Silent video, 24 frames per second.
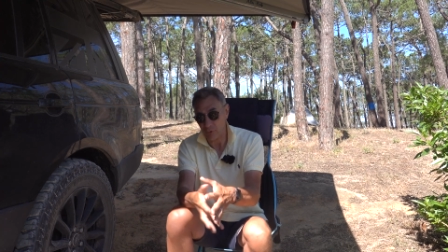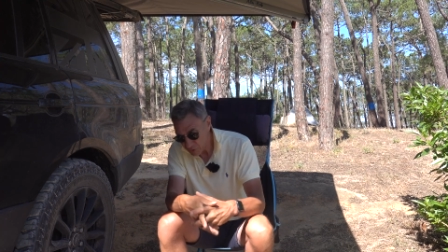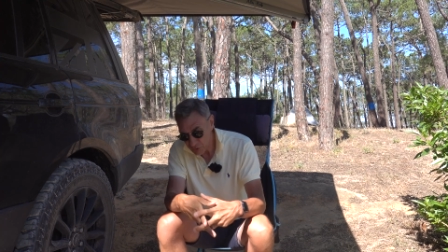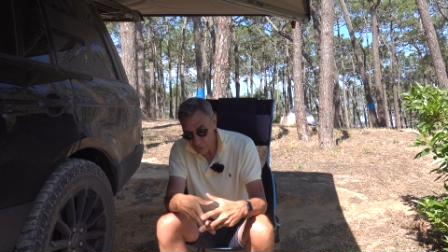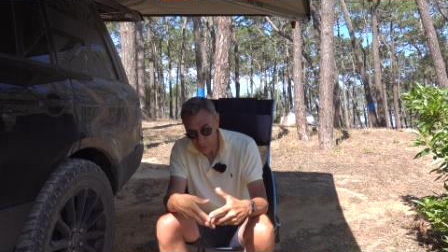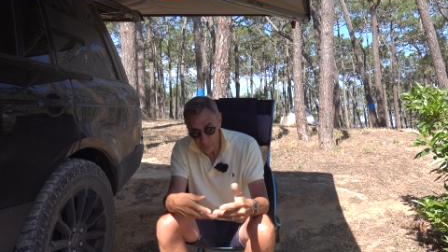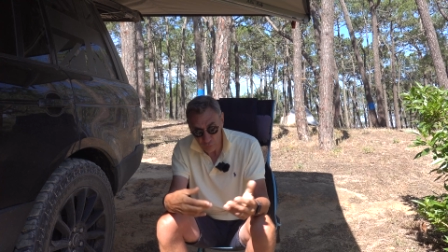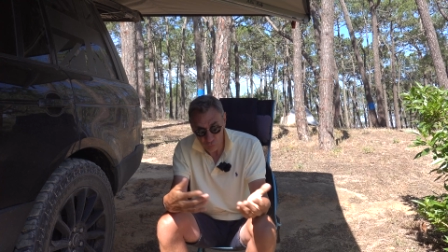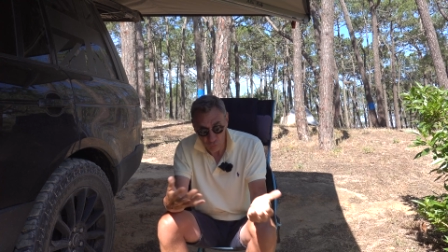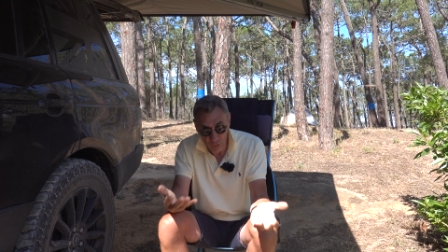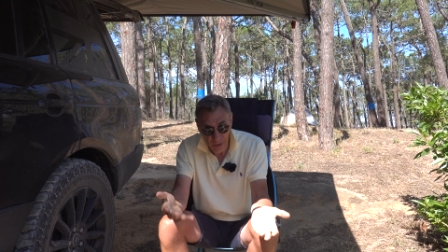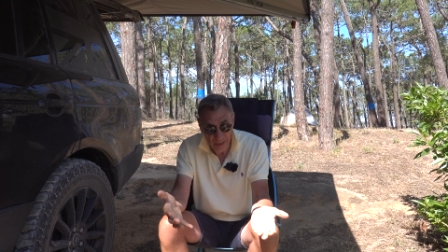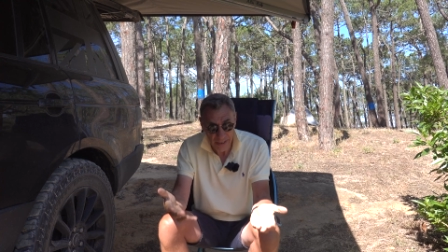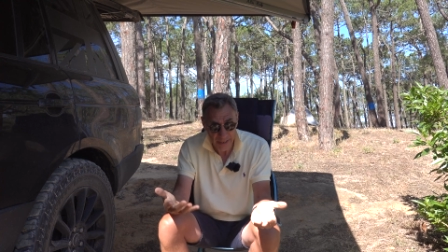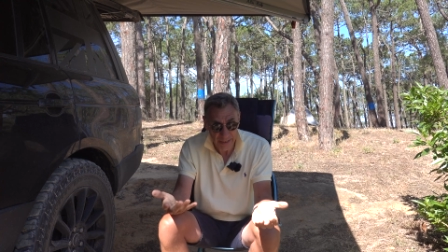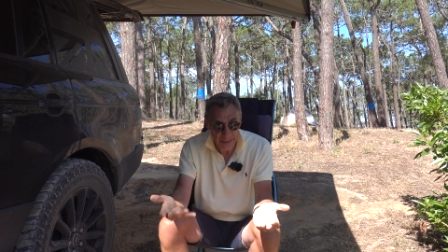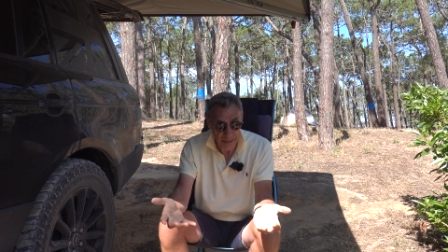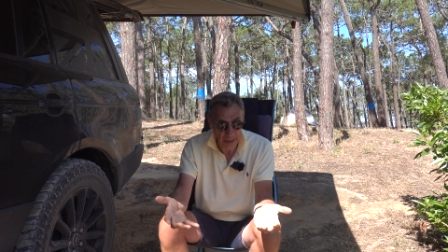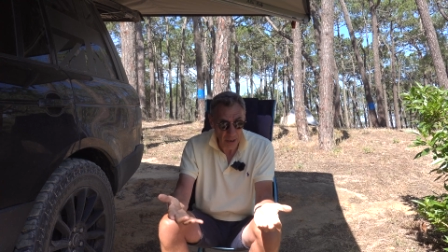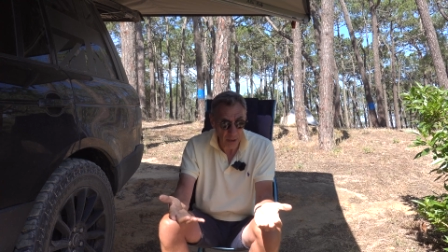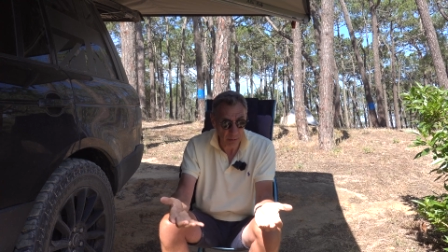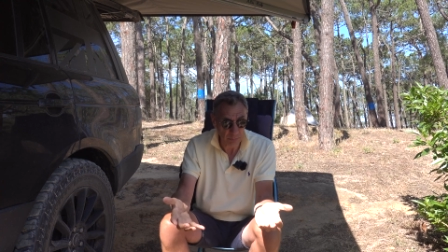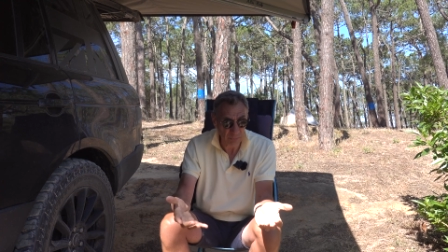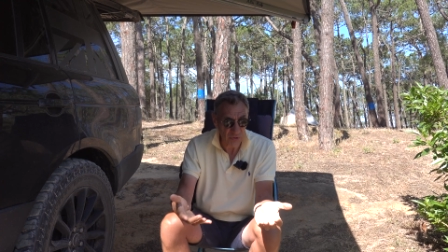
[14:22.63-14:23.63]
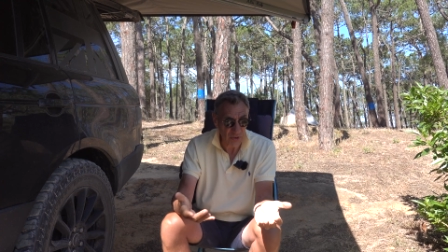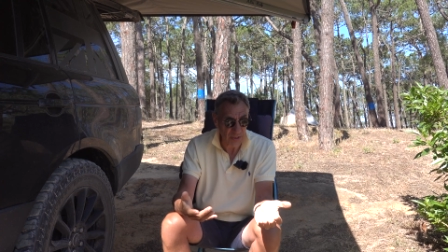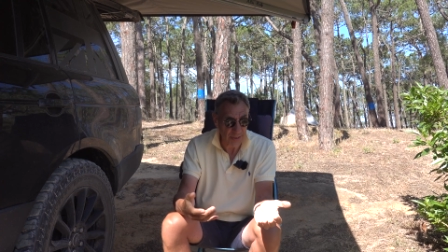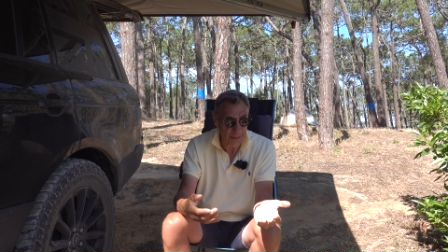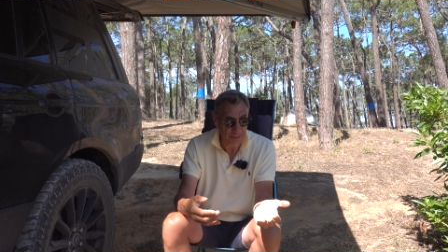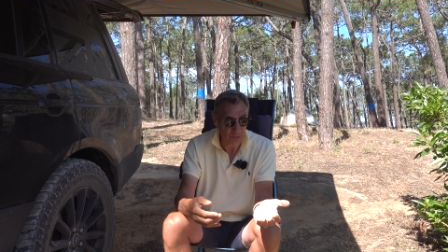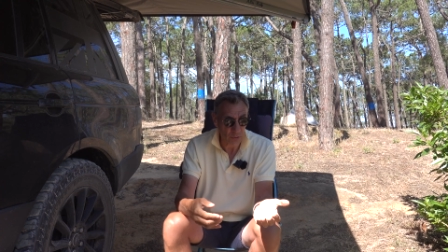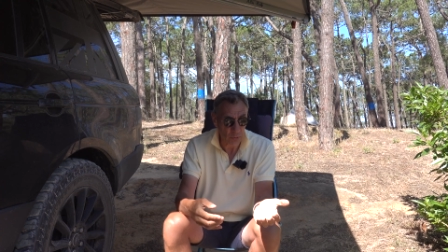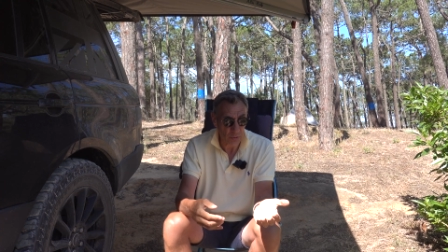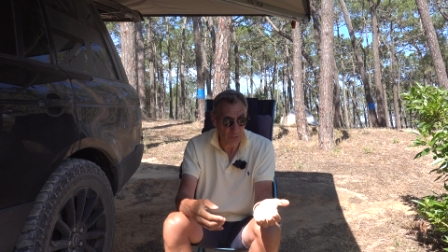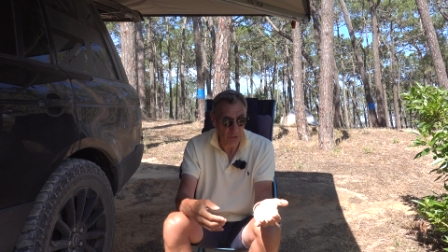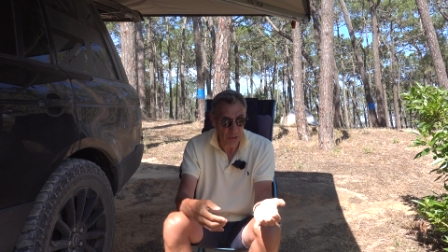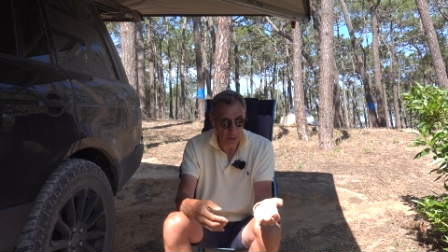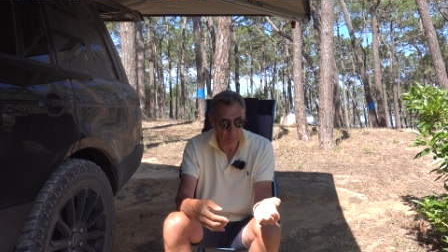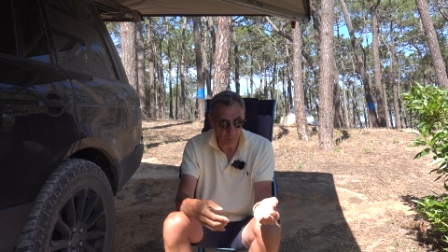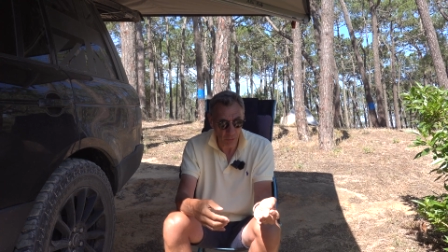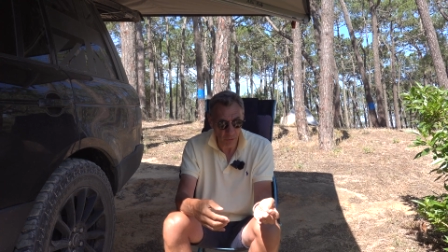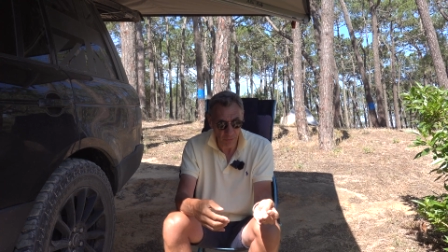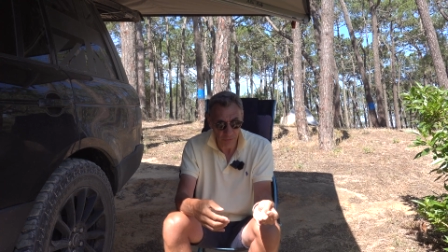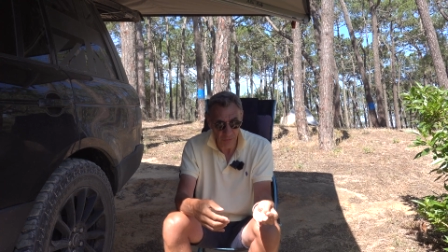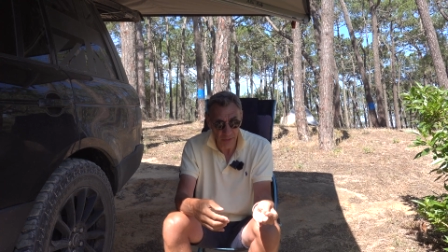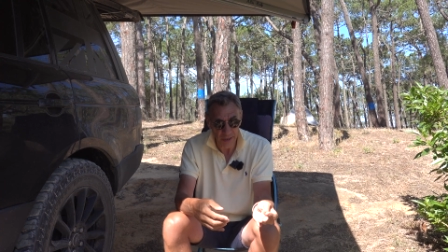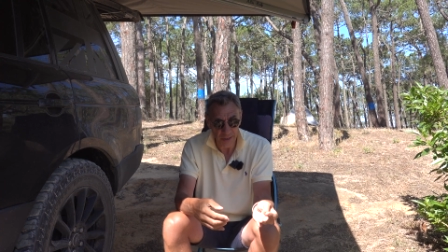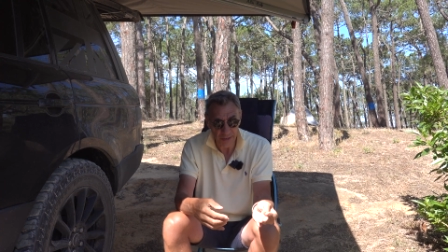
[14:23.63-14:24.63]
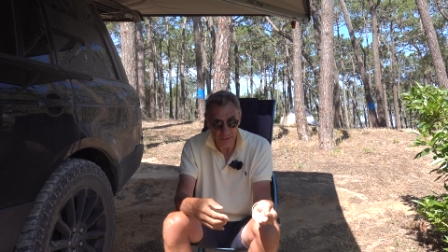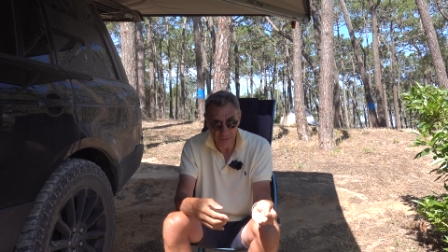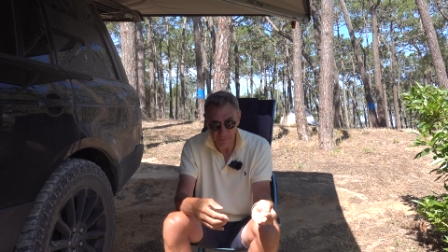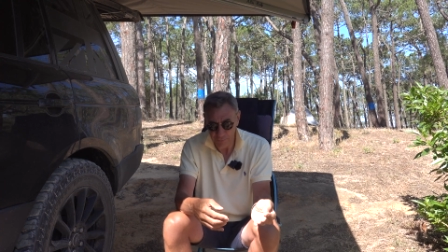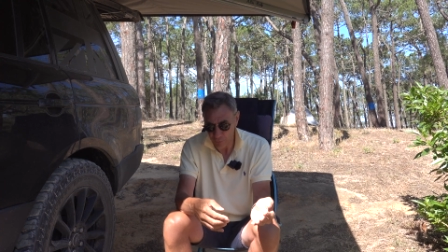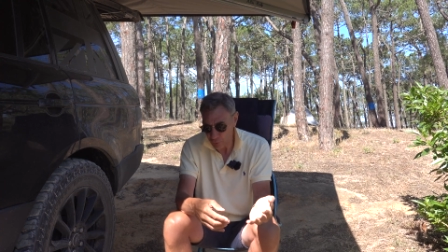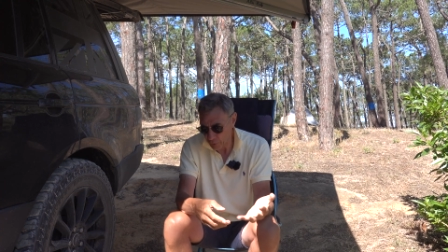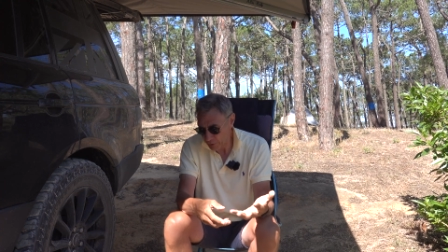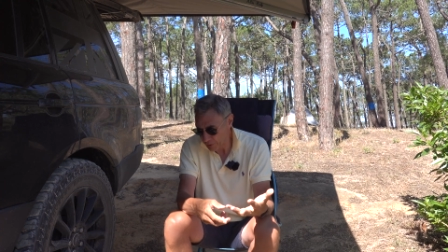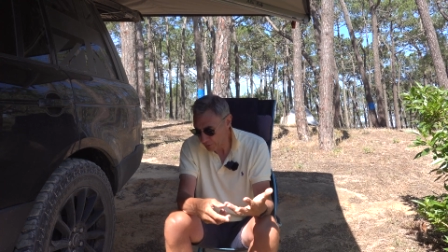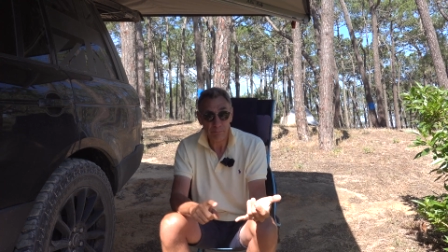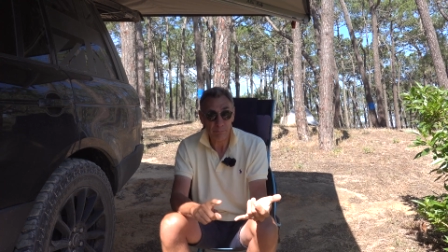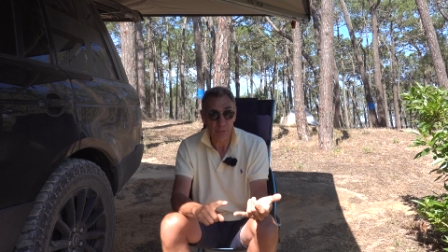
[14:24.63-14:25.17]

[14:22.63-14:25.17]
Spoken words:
So it really comes down to a number of things for you.